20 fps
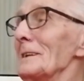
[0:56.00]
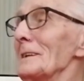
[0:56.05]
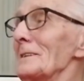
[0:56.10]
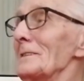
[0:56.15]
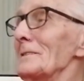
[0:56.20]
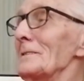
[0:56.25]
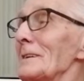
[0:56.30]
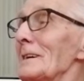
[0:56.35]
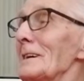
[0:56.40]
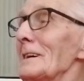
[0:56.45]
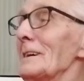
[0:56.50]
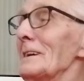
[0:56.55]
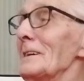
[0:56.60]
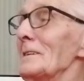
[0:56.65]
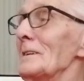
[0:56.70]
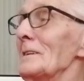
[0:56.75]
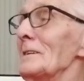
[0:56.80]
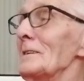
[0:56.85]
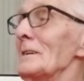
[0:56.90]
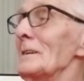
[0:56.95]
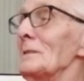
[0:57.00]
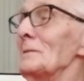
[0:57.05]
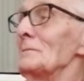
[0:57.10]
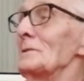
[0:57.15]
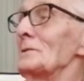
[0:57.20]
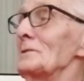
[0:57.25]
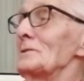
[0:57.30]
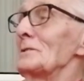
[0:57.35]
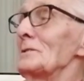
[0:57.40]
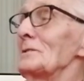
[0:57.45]
Millican, and her
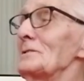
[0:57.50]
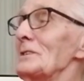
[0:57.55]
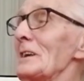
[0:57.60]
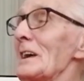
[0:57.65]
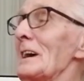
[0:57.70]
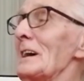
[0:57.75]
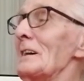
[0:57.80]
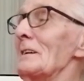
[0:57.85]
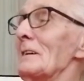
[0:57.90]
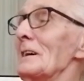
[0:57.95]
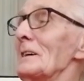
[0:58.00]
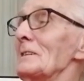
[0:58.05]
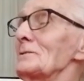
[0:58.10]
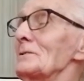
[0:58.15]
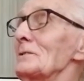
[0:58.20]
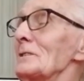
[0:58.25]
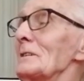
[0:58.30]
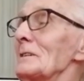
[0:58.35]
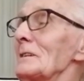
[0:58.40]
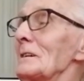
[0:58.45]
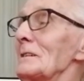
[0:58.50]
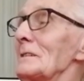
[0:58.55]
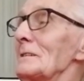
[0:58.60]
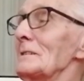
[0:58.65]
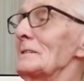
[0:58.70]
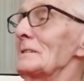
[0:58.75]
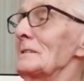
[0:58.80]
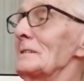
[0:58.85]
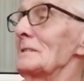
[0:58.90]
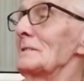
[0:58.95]
name was Sayre, actually.
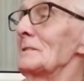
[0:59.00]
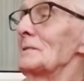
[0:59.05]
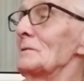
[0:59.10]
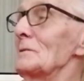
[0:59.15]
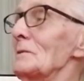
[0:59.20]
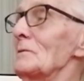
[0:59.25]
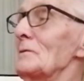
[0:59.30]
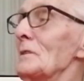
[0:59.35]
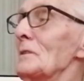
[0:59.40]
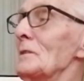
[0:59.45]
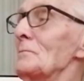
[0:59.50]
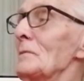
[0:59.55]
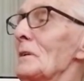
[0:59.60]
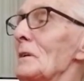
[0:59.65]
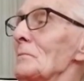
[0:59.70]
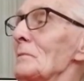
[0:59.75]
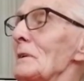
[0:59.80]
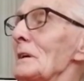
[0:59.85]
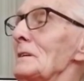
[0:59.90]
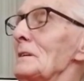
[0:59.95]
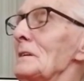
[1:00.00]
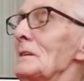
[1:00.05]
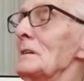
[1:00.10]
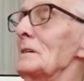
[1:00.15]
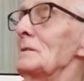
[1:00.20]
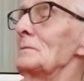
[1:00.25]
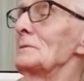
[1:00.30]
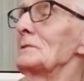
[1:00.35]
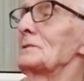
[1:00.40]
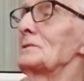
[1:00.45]
Her
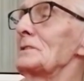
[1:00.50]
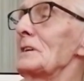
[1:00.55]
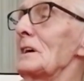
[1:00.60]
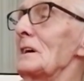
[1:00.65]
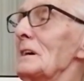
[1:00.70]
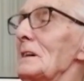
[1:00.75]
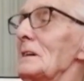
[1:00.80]
maiden name was